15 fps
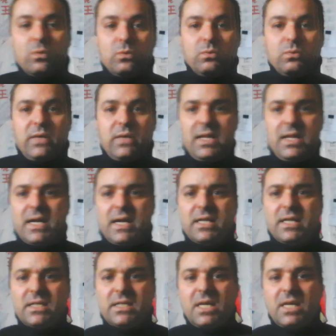we
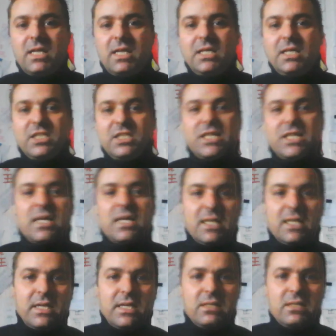learn
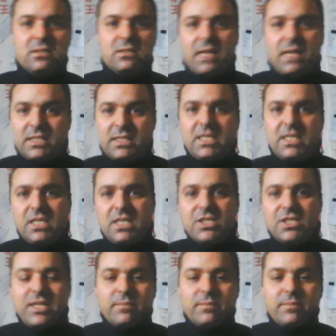channeling that energy,